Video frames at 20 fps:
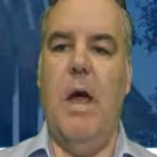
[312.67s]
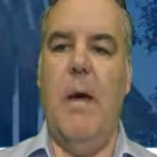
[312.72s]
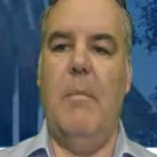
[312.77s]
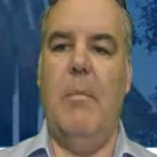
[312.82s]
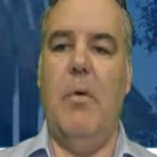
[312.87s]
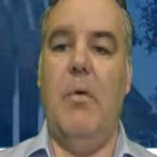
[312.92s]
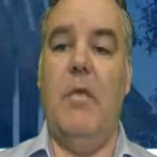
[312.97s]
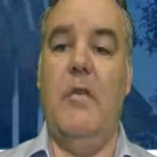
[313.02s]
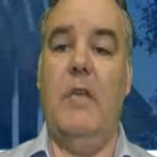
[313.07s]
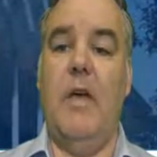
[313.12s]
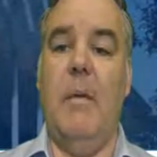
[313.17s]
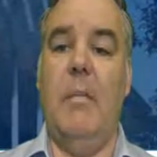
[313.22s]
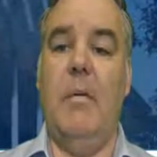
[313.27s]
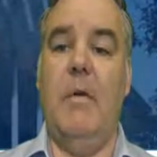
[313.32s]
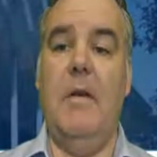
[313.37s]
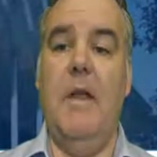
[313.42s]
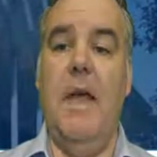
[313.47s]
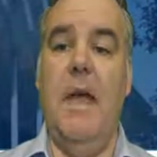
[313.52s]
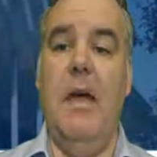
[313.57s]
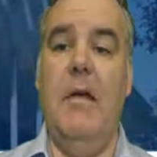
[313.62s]
put this up
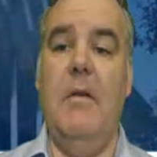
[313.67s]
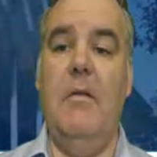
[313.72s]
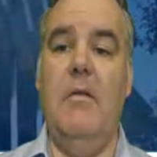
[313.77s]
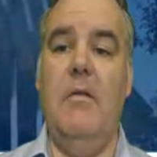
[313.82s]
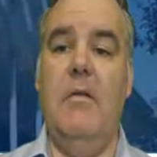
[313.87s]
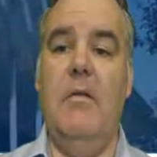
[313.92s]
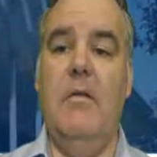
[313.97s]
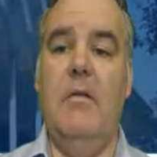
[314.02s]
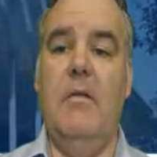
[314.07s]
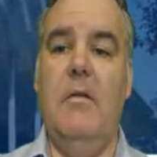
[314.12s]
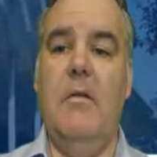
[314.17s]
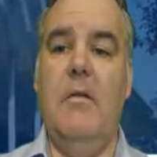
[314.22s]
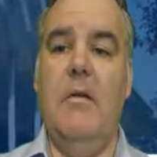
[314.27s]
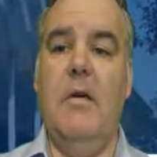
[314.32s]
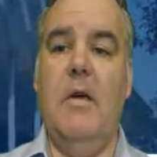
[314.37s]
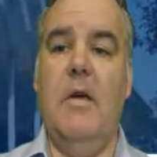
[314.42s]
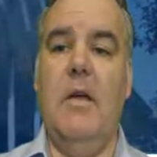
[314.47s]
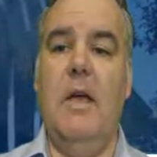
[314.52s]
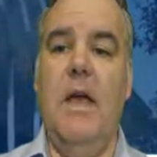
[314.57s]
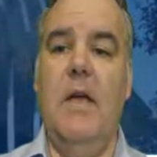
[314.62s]
and down,
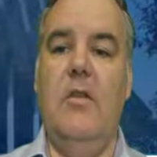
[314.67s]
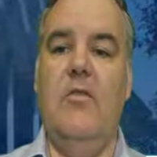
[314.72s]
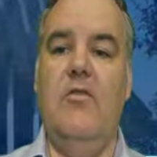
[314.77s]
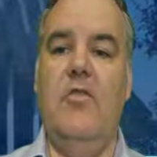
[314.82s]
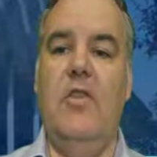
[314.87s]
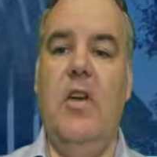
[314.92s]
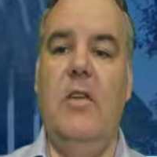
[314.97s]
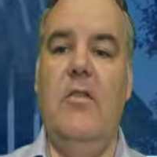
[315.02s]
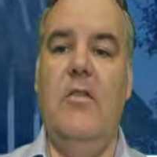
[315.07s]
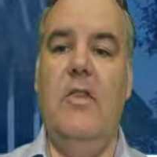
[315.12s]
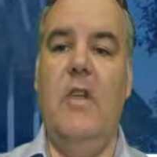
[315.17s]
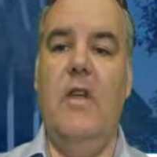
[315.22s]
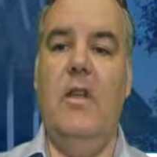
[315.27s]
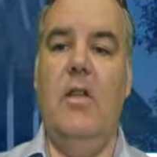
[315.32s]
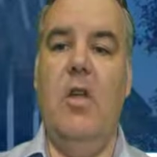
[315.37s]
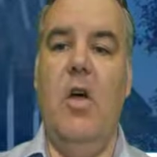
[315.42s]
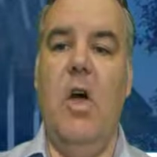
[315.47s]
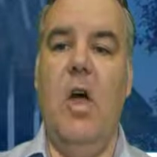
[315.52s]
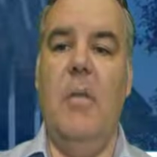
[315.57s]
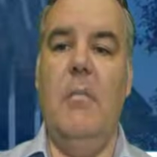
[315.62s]
okay, change the
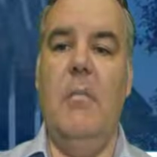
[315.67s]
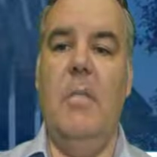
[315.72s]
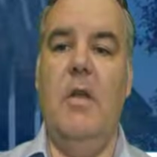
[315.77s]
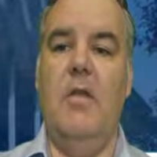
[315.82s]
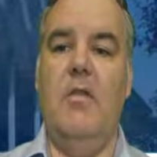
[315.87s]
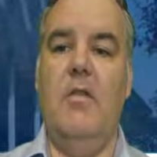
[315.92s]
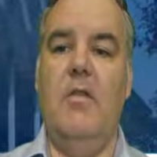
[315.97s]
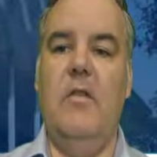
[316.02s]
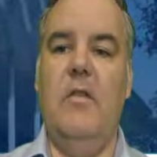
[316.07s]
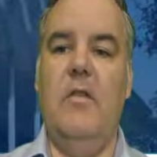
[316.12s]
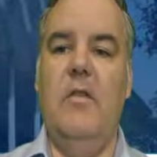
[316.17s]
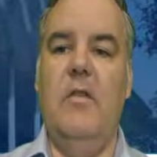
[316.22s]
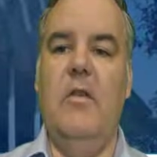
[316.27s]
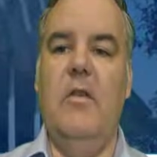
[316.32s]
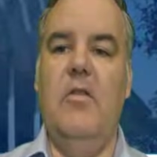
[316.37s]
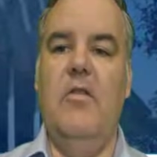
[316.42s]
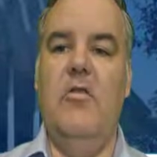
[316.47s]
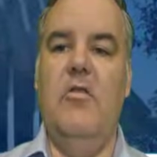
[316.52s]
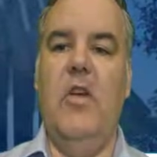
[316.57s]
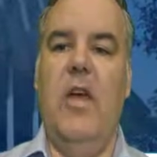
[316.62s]
alignment,
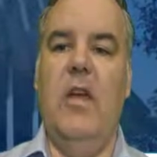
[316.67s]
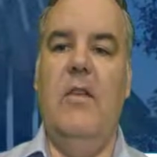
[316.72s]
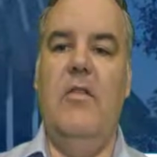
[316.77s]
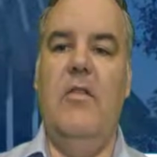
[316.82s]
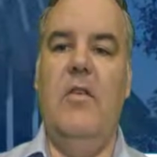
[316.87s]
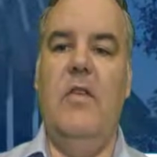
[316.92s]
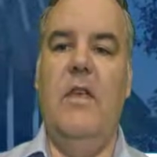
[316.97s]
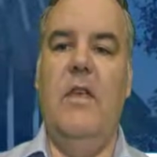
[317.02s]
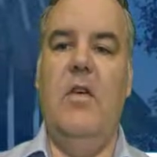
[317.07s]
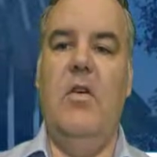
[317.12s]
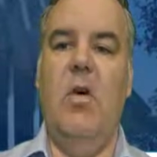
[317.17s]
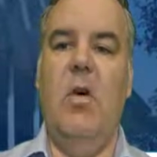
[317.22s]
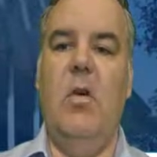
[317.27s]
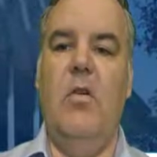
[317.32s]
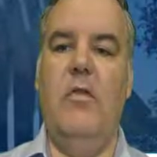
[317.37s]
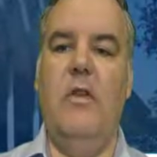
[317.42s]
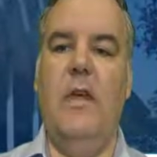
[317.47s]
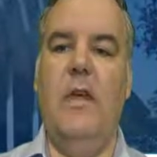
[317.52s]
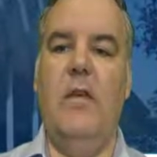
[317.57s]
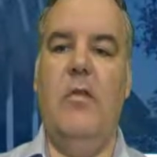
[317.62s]
change the
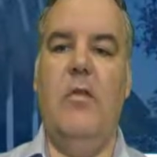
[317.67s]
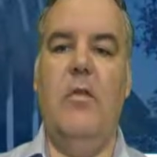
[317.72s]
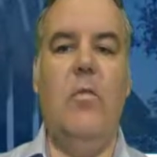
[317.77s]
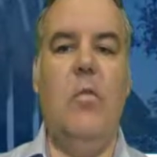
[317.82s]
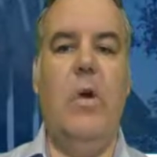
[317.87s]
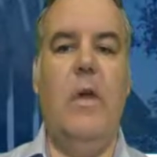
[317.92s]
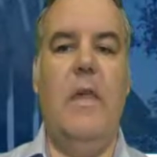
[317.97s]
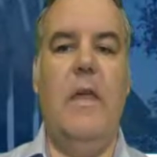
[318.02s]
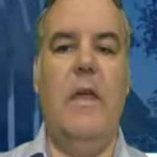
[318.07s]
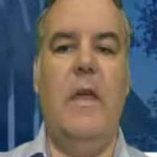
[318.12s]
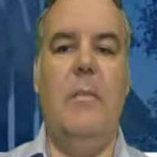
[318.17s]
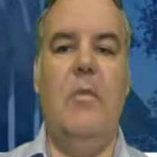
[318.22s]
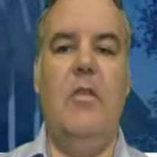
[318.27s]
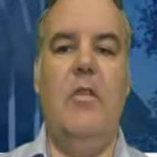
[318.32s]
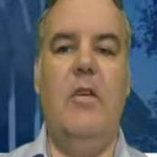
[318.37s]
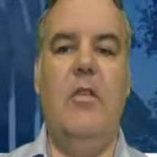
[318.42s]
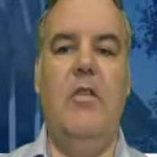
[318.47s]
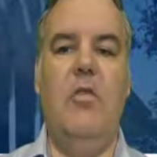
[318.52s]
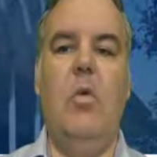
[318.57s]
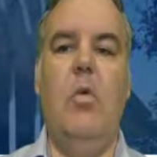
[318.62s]
content of where the image
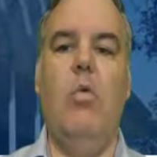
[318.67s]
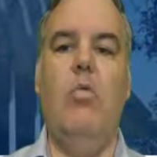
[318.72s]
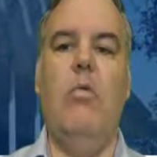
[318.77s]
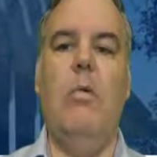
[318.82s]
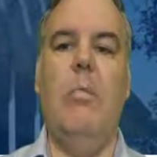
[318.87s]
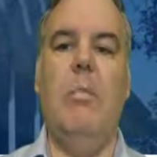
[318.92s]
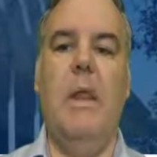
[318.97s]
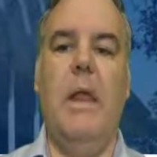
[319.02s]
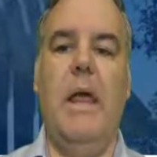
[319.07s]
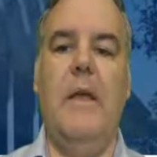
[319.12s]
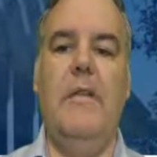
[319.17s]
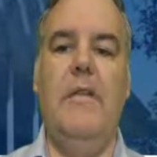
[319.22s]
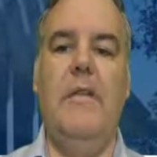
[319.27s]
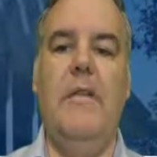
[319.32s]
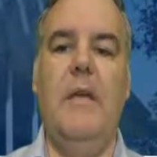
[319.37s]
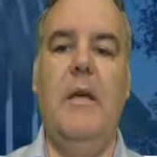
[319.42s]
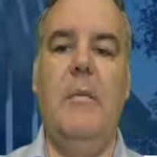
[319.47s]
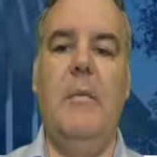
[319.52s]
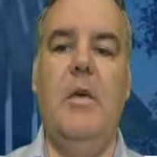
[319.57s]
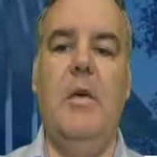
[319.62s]
is, or replace
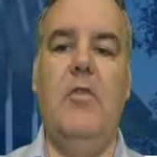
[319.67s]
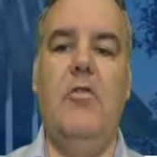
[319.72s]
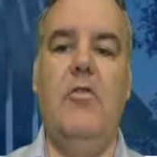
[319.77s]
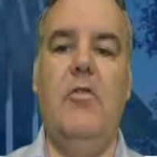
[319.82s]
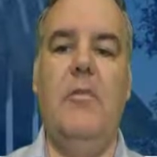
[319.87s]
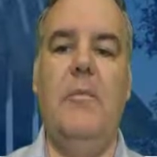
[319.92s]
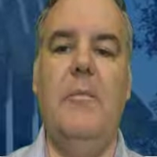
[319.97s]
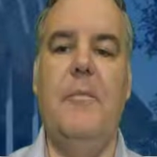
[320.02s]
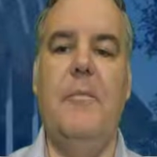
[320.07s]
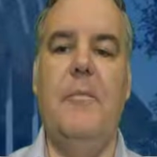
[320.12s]
the image.